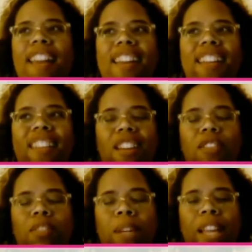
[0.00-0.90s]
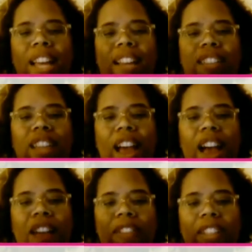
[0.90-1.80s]
And it was because
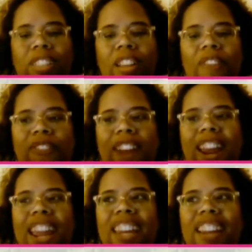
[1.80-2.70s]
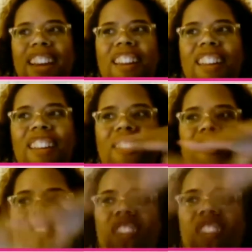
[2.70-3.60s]
I was afraid of
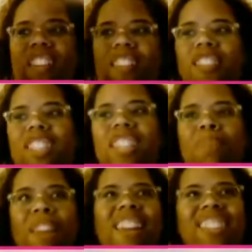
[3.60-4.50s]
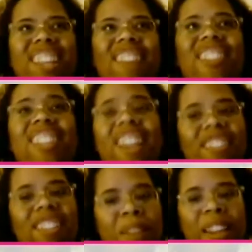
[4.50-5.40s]
just being Stevie.
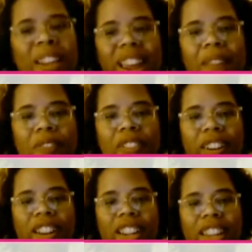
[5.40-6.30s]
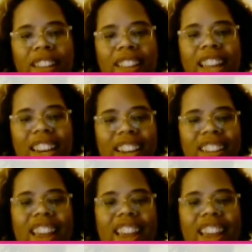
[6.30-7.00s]
Stevie is a big name for a young lady.